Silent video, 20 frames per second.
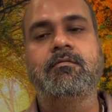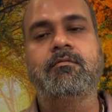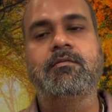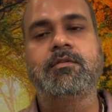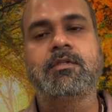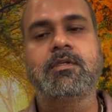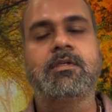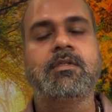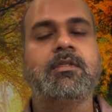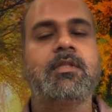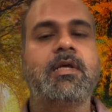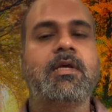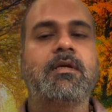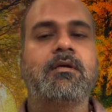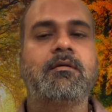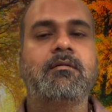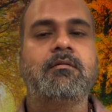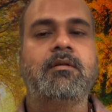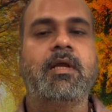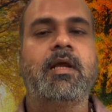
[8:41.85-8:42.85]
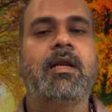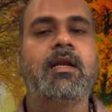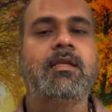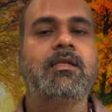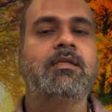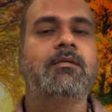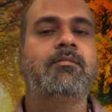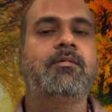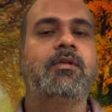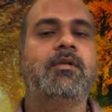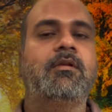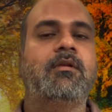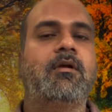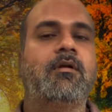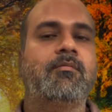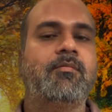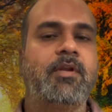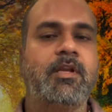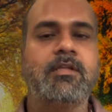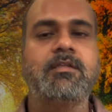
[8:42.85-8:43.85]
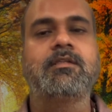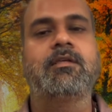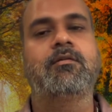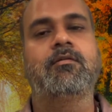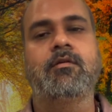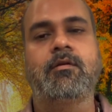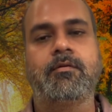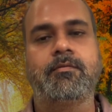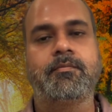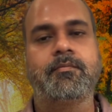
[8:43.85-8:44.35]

which is like negligible or minuscule.